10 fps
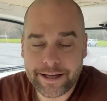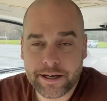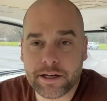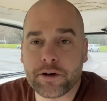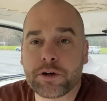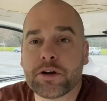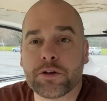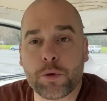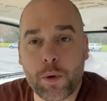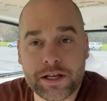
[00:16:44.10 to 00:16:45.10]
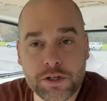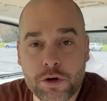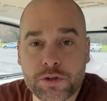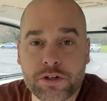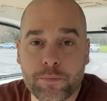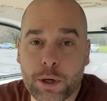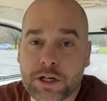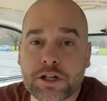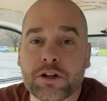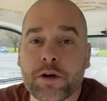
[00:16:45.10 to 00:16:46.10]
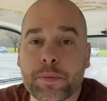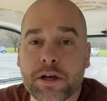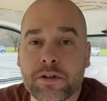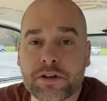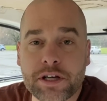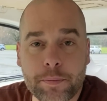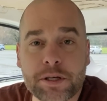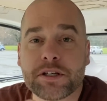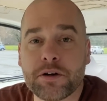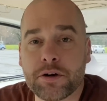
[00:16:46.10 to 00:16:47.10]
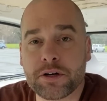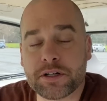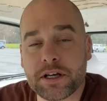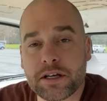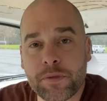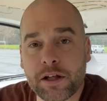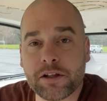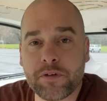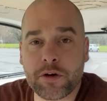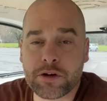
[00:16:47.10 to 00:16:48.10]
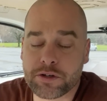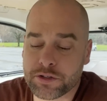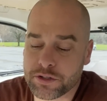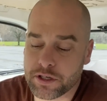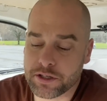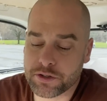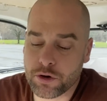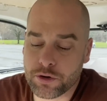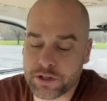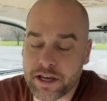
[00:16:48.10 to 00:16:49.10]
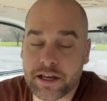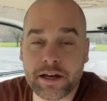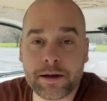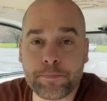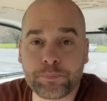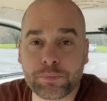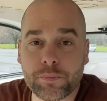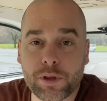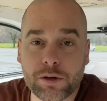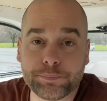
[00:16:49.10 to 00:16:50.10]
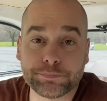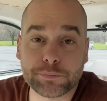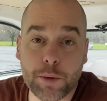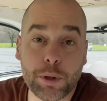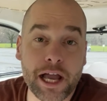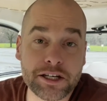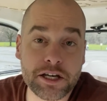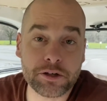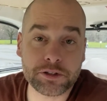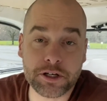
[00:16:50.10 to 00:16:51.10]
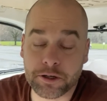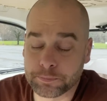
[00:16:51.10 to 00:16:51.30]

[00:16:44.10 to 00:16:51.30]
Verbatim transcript: Now, out here in the west coast of British Columbia, the type of deer that live out here is called a black-tailed deer.